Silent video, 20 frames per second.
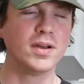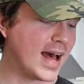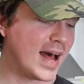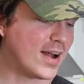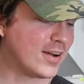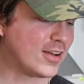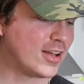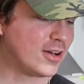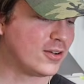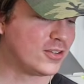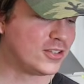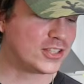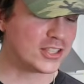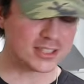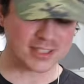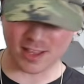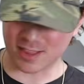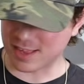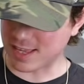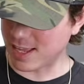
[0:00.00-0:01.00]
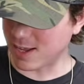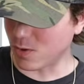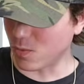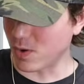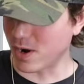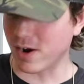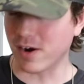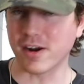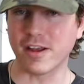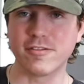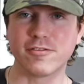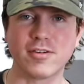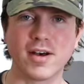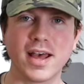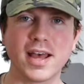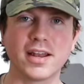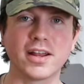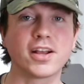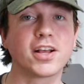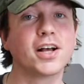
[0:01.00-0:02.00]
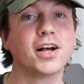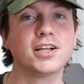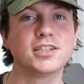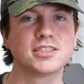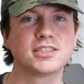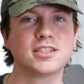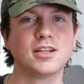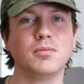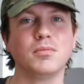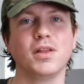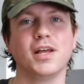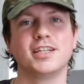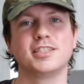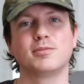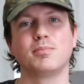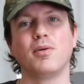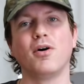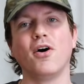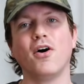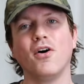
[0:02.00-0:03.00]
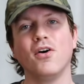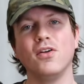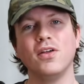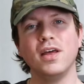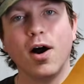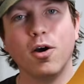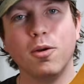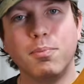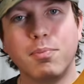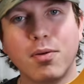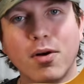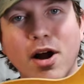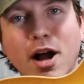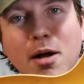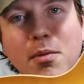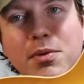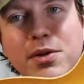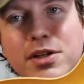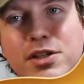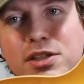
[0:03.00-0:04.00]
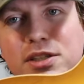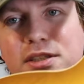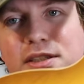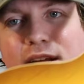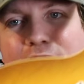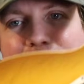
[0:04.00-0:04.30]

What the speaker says: I don't know, it's just a thing where if I had a custom Les Paul, I would probably just